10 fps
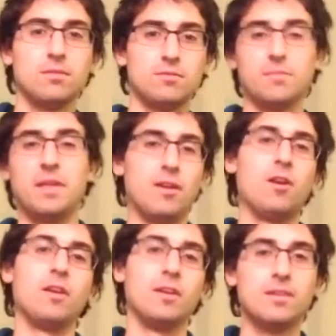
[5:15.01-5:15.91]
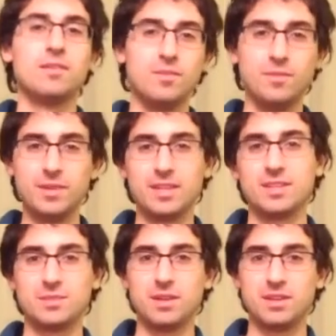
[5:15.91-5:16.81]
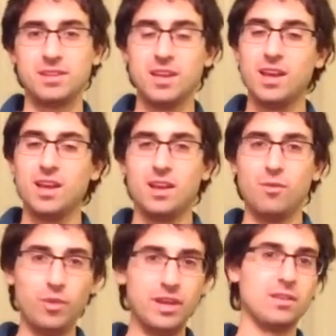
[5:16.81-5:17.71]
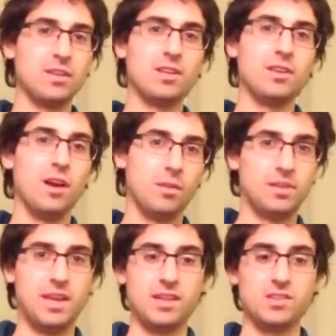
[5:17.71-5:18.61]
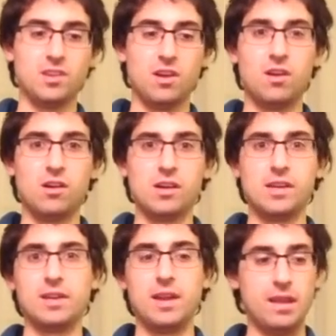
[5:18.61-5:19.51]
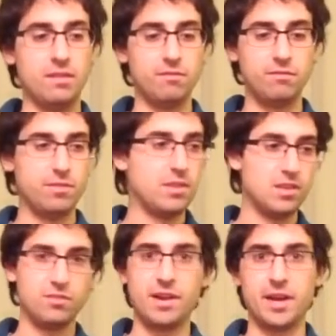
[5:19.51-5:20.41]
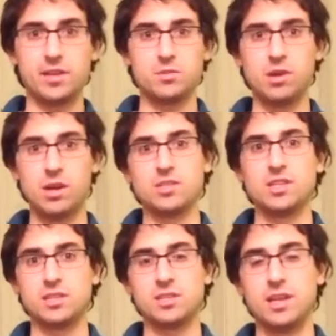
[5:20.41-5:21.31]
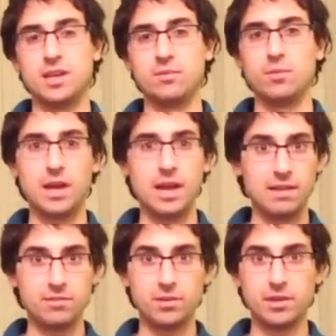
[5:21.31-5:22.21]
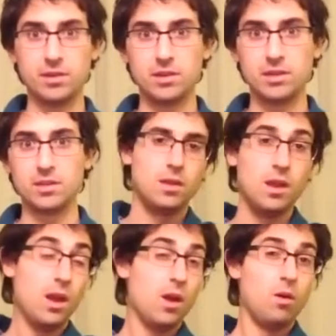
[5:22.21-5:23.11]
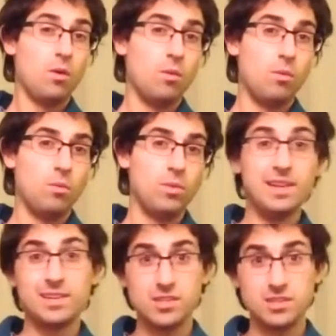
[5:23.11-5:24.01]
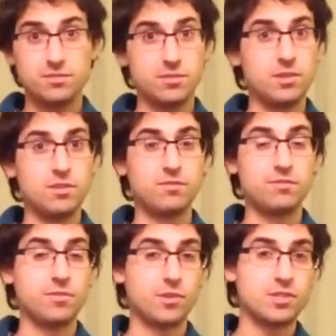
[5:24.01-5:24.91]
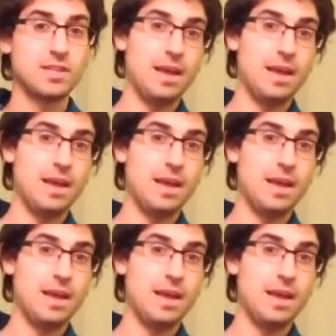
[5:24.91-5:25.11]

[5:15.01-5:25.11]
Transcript: from then on we can expect weekly updates on these various projects and what I have going on. Well, that does it for the first